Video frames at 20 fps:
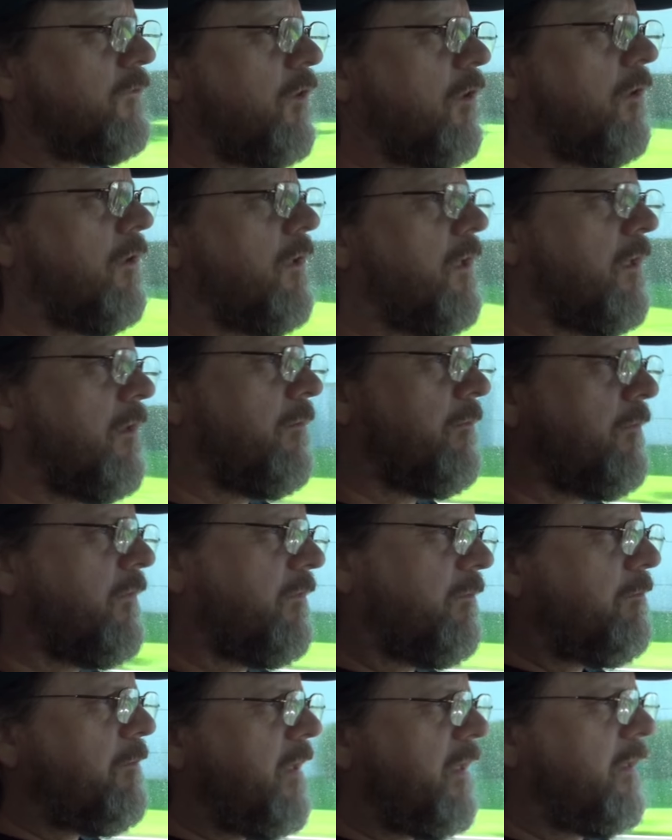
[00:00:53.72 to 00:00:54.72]
Don't let
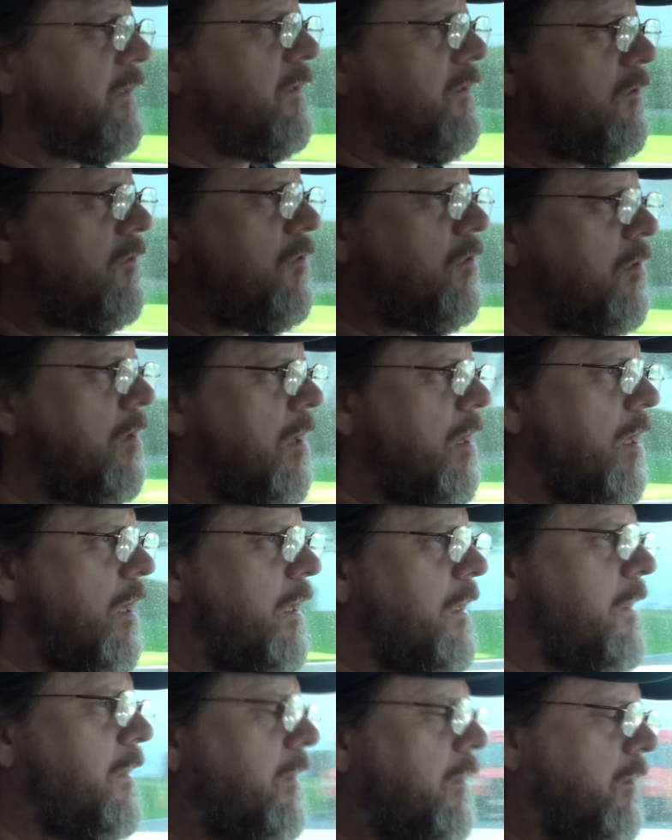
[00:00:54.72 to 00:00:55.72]
them make you
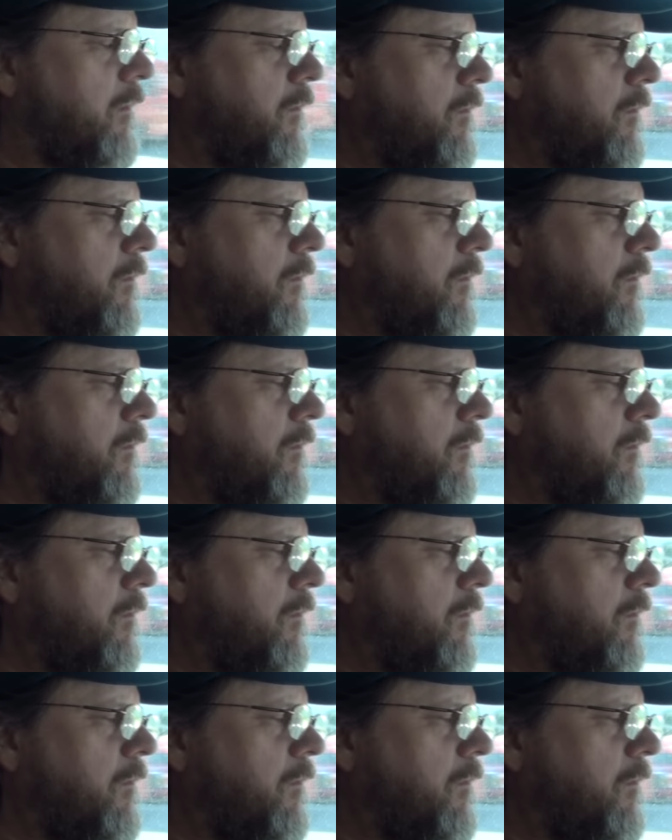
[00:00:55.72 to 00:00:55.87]
cry.